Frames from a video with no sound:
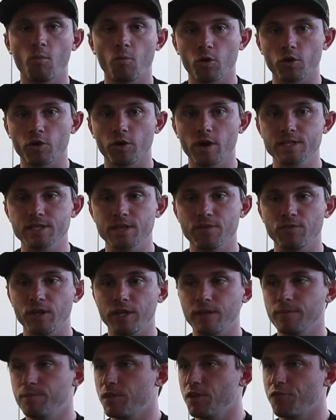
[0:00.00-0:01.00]
more
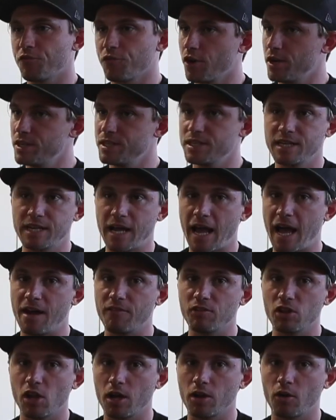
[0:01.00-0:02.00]
aggressively, the front didn't
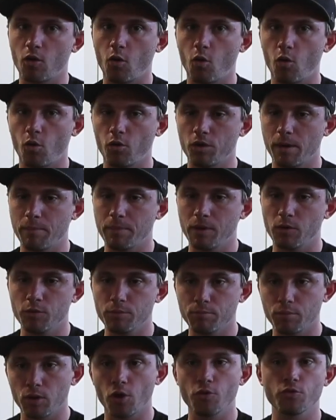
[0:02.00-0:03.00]
have a lot of hold up. It
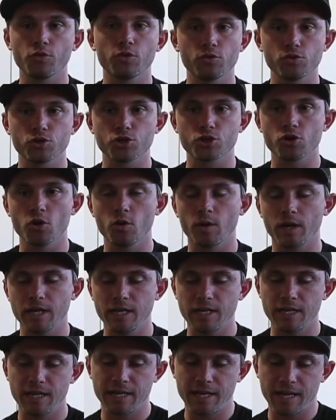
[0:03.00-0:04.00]
would blow through the stroke, and
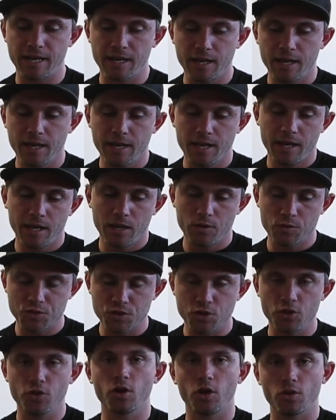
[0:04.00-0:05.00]
it
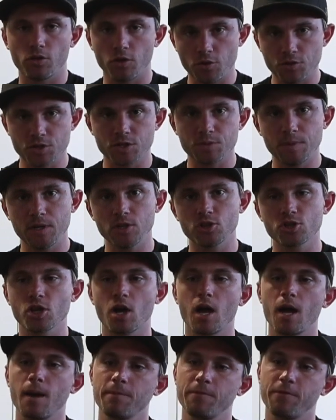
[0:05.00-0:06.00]
was good on low speed
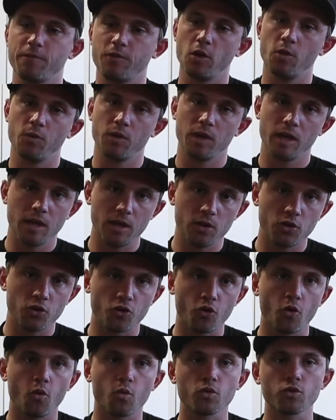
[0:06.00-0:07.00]
chop, flowing
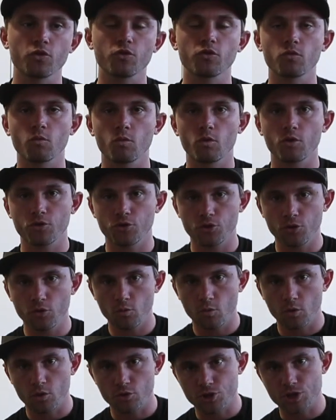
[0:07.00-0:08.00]
into corners where you
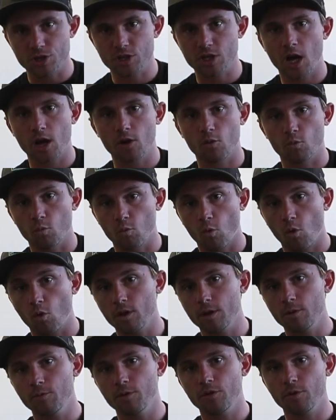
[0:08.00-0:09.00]
were just kind of
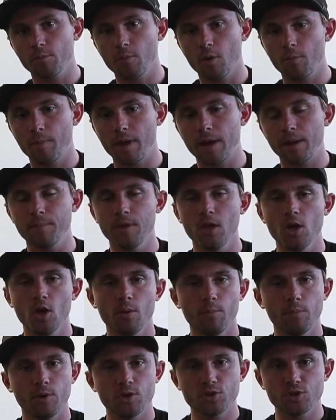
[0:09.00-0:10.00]
rolling with your momentum.
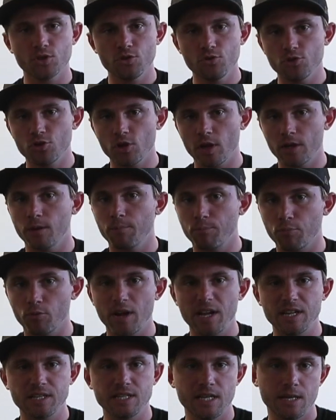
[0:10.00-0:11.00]
But as soon as you had to
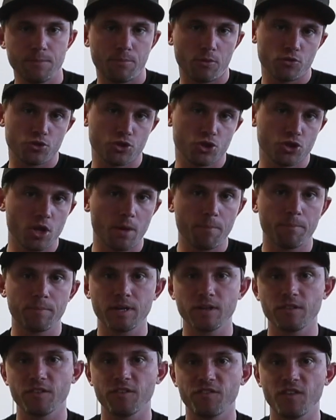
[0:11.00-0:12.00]
brake deep or jump
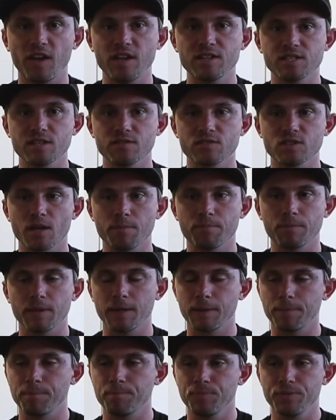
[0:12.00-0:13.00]
into the face of
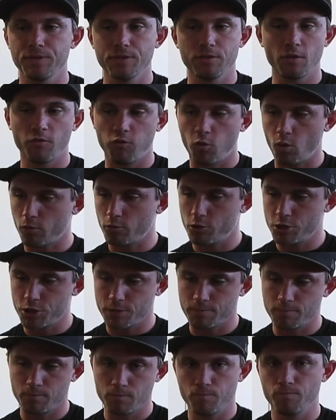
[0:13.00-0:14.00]
something, the fork would
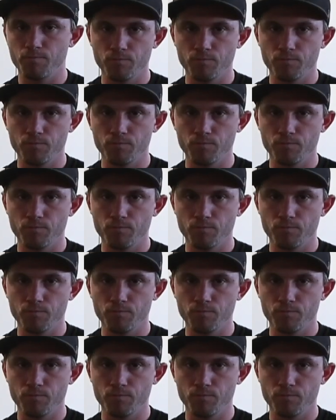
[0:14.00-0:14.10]
just,